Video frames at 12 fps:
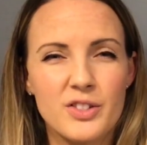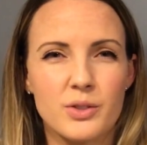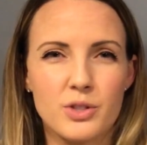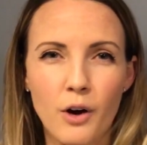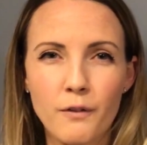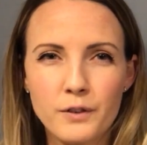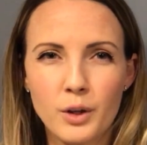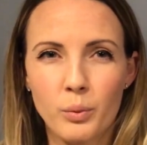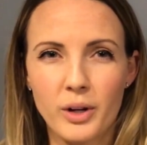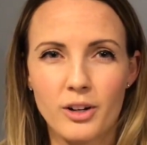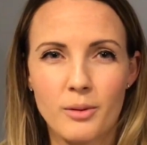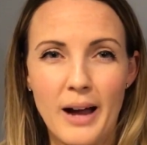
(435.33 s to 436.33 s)
So don't feel
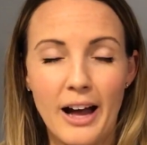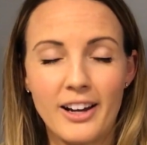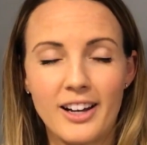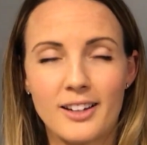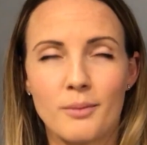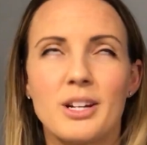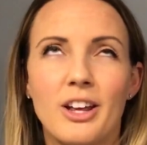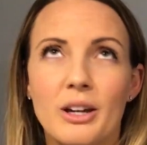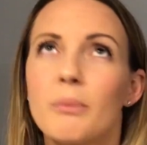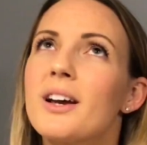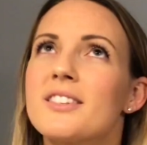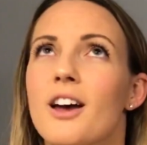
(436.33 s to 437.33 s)
weird about it, and I'm
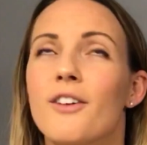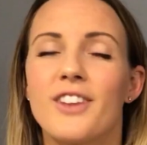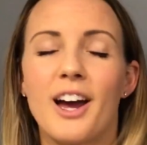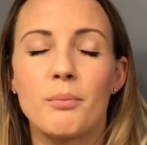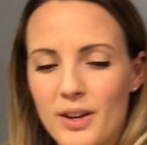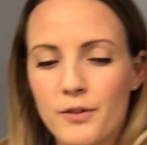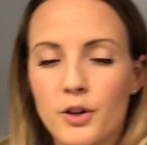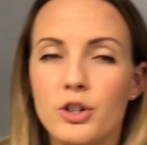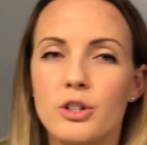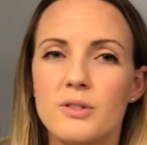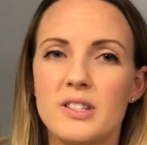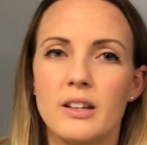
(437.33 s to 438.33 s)
telling myself that. If you're
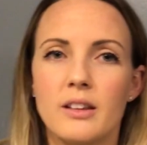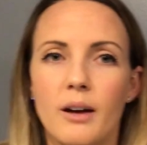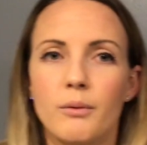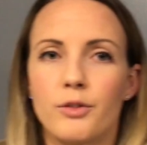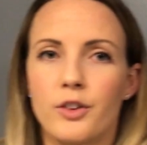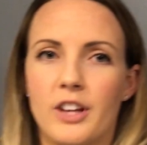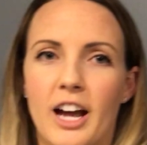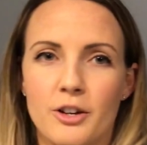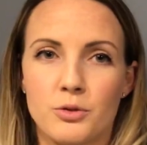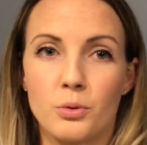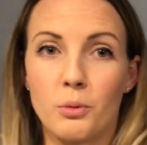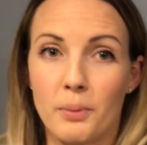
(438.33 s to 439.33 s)
using them for the
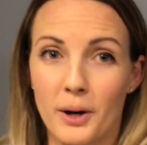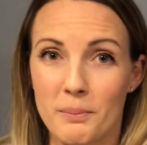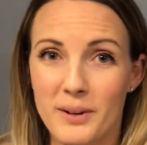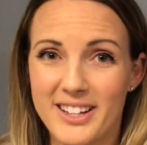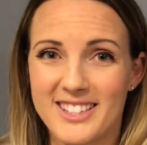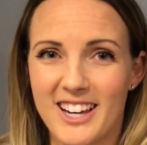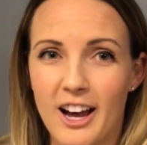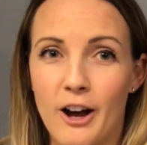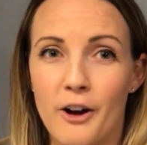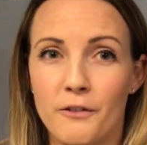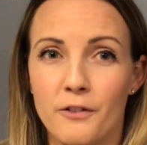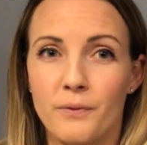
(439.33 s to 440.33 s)
actual purpose
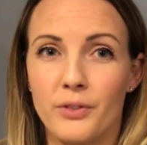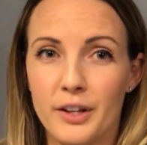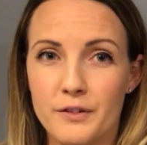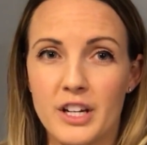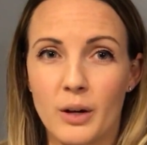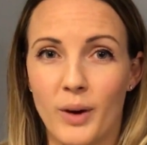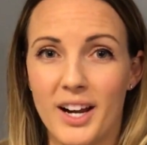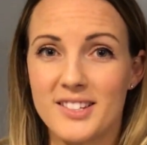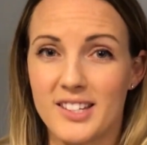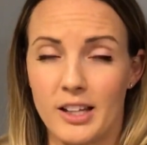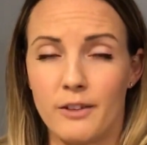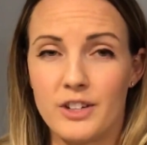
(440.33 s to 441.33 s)
of lifting
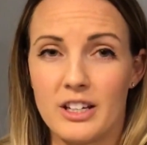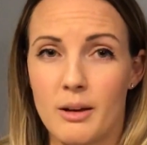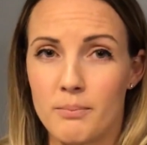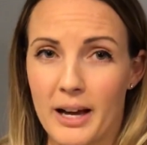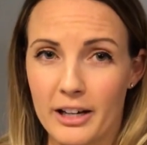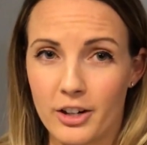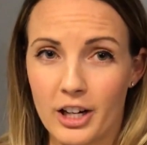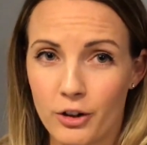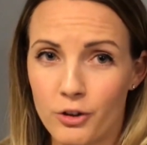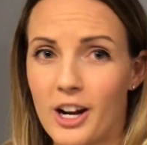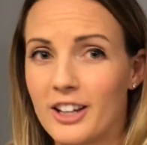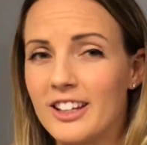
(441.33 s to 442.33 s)
weights and lifting them better and
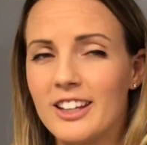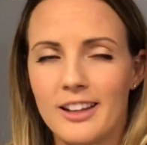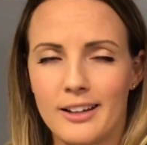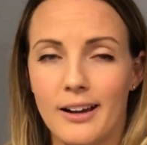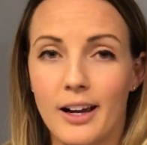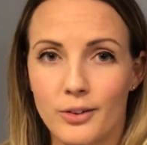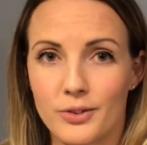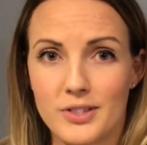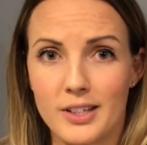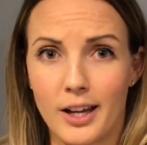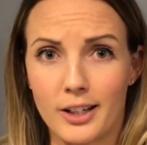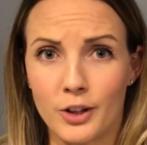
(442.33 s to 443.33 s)
correctly, then I don't
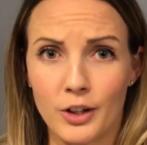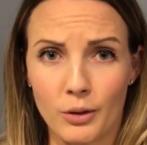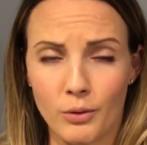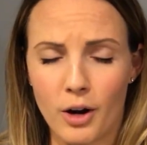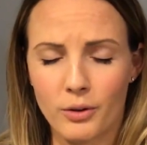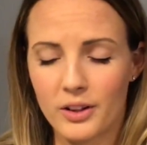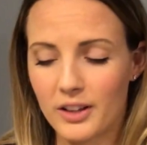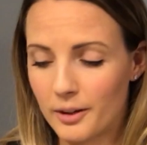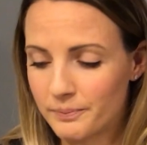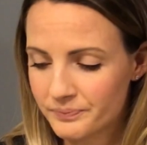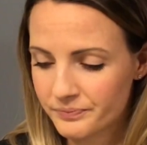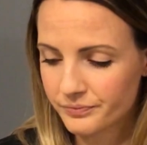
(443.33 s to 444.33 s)
see anything wrong with
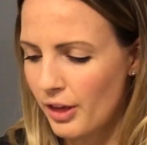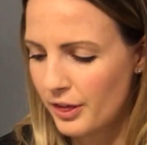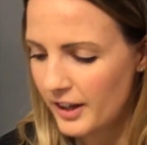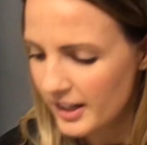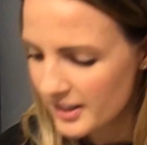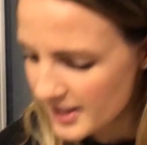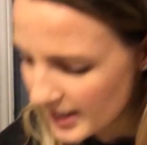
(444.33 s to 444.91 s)
it. The things